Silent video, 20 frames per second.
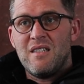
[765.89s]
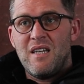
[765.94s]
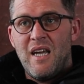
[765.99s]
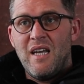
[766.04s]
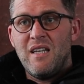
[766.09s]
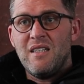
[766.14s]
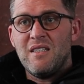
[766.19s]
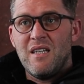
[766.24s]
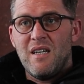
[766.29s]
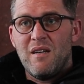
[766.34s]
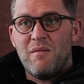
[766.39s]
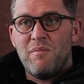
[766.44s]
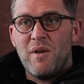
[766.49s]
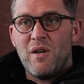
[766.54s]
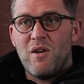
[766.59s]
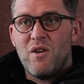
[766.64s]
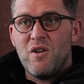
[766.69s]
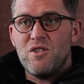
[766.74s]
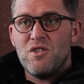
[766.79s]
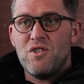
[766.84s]
hectic,
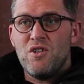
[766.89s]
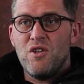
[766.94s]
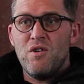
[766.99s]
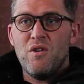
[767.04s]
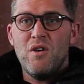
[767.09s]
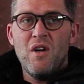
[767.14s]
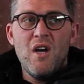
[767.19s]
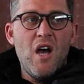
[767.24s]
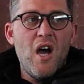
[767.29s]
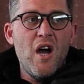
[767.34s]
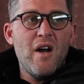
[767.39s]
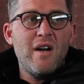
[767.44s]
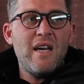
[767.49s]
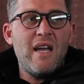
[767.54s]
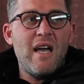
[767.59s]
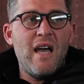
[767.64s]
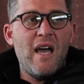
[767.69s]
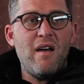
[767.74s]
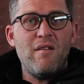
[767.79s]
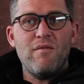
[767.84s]
because you
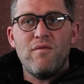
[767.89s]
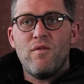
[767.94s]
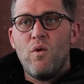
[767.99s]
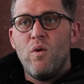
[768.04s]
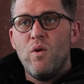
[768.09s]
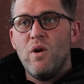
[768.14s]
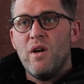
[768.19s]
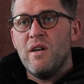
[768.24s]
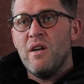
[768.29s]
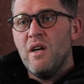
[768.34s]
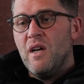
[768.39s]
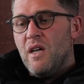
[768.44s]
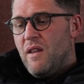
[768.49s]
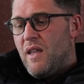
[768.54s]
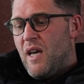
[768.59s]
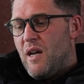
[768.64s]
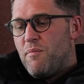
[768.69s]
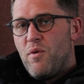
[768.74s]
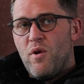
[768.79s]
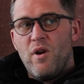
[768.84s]
only have, call it,
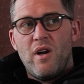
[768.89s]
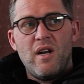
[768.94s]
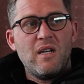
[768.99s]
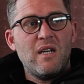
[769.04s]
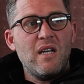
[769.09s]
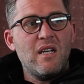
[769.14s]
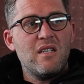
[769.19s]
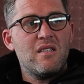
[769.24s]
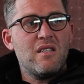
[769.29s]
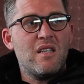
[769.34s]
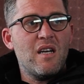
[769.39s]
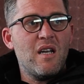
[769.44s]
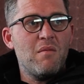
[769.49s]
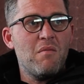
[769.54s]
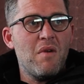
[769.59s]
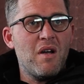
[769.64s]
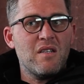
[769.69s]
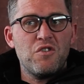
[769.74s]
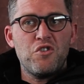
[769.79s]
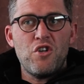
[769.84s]
that product has 3
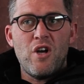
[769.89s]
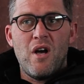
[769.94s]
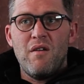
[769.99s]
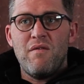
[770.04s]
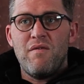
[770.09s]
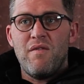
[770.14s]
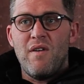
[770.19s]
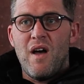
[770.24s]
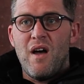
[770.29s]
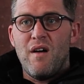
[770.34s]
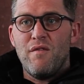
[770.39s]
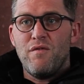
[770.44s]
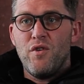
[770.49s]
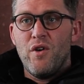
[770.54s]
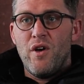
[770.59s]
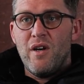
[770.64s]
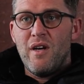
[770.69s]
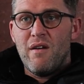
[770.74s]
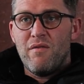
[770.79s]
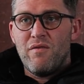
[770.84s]
months shelf life.
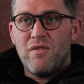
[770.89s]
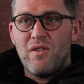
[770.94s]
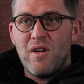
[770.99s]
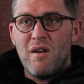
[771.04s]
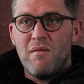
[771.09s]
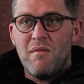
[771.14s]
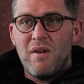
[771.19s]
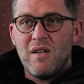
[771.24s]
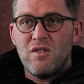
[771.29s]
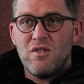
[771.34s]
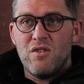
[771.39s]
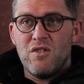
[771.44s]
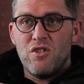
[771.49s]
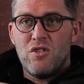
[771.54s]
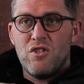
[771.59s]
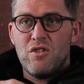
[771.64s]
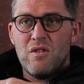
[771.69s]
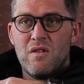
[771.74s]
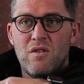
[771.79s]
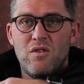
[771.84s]
You only have 3 months
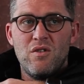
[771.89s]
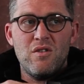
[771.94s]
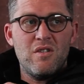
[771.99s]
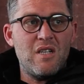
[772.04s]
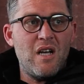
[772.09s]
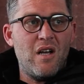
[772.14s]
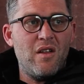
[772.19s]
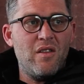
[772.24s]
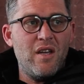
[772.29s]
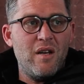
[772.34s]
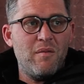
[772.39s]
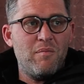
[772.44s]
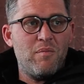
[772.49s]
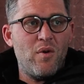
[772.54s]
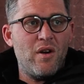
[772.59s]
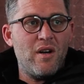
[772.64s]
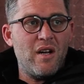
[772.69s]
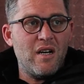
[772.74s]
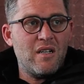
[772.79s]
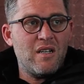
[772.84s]
to sell that
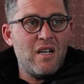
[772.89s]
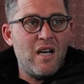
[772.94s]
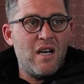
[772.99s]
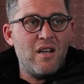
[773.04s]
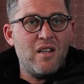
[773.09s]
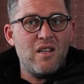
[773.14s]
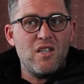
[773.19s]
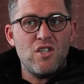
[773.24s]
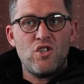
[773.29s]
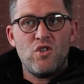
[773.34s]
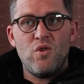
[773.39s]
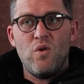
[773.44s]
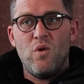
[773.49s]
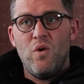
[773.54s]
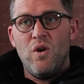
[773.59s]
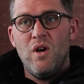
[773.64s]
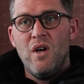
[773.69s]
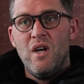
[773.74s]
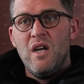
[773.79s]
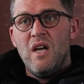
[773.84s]
product out of the
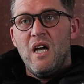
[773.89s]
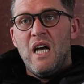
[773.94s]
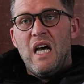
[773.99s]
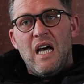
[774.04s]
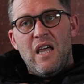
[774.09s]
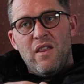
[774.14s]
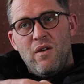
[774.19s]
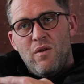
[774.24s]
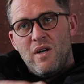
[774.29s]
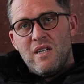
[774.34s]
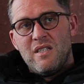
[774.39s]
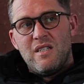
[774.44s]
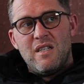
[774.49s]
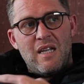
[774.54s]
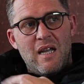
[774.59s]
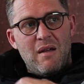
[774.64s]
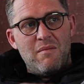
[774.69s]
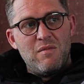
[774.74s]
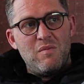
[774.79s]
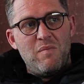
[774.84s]
store. Otherwise,
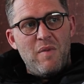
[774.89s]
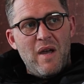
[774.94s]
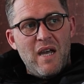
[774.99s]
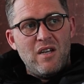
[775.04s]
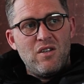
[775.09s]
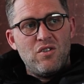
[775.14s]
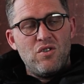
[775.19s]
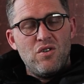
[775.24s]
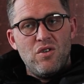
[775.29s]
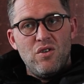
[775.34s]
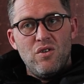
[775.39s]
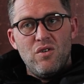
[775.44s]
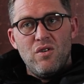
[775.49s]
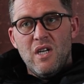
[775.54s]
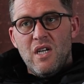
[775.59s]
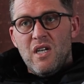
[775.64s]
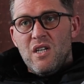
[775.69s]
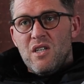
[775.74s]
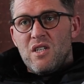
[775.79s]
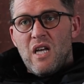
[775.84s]
it comes back to you.
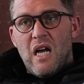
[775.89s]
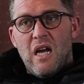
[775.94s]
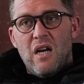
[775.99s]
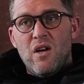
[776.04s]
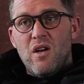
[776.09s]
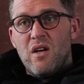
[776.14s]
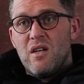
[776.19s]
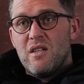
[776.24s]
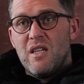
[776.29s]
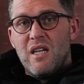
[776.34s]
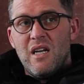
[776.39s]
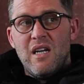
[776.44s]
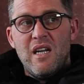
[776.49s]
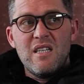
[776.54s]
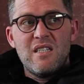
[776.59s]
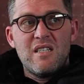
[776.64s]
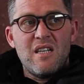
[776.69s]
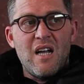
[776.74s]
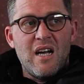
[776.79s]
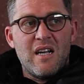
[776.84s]
So look, the
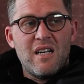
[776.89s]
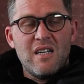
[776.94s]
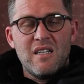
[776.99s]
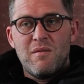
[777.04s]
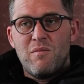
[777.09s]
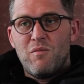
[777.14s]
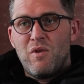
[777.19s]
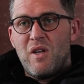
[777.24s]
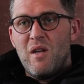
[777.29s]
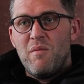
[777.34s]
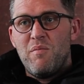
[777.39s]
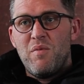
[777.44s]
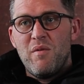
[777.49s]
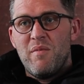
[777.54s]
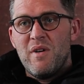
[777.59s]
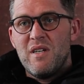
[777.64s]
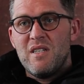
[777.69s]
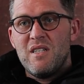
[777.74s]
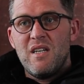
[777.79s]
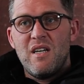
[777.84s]
list, I can keep
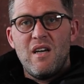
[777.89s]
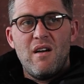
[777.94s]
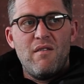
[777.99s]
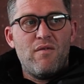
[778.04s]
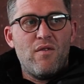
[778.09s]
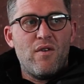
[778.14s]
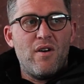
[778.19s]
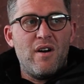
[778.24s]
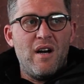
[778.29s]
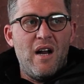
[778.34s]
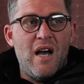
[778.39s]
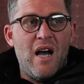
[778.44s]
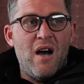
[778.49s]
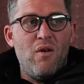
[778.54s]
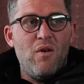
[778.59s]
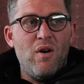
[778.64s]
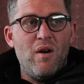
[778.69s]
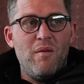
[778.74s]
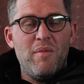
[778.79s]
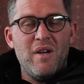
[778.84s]
you busy here for an
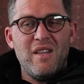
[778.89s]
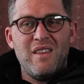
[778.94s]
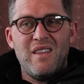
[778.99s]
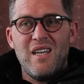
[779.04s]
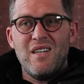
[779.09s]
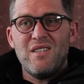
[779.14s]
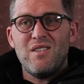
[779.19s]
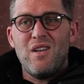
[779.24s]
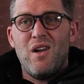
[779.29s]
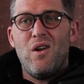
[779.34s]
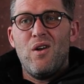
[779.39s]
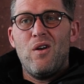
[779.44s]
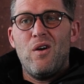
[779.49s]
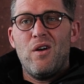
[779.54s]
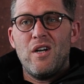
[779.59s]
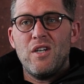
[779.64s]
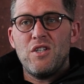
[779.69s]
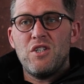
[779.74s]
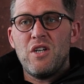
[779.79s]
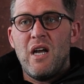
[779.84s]
hour, but there's a
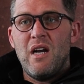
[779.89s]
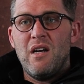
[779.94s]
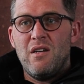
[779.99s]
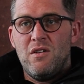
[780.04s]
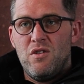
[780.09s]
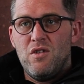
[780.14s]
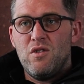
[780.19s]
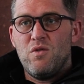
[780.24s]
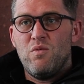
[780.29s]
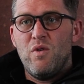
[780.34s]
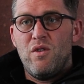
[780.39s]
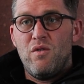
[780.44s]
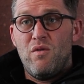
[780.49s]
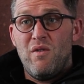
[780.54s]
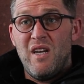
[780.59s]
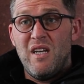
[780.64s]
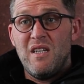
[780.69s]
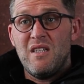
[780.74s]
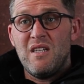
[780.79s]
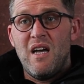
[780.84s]
lot of challenges with
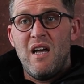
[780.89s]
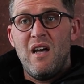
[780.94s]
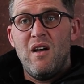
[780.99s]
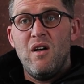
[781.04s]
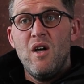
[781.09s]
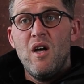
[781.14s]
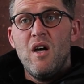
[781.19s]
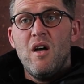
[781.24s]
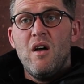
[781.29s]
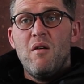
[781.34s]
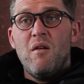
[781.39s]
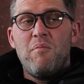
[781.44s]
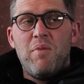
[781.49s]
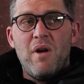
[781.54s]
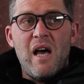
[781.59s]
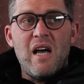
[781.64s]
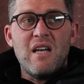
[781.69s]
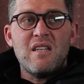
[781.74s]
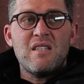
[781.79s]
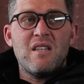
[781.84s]
retail.
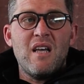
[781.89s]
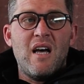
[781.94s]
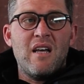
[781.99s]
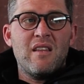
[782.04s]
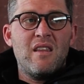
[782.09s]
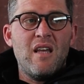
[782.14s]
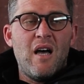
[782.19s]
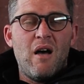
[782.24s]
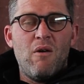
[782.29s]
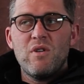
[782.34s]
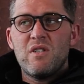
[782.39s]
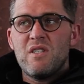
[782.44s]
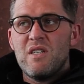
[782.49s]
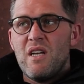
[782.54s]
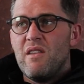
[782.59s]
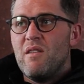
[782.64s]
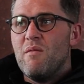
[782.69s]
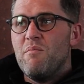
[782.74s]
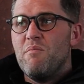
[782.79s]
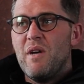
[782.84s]
Plus, I would
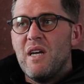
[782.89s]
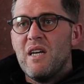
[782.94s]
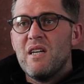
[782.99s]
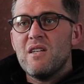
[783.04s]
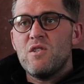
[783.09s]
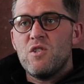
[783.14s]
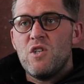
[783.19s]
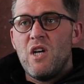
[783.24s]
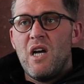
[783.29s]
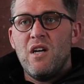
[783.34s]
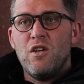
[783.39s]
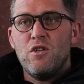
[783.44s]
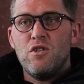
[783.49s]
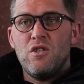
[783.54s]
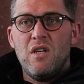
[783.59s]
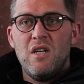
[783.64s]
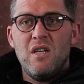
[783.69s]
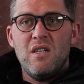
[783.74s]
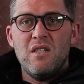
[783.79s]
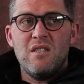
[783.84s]
say the biggest
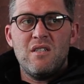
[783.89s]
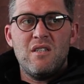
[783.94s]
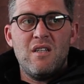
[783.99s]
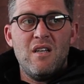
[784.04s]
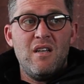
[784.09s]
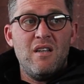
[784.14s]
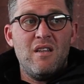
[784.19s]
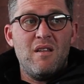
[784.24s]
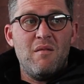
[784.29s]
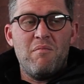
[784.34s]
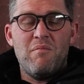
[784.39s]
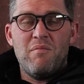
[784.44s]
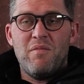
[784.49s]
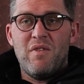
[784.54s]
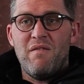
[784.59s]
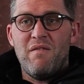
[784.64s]
challenge is the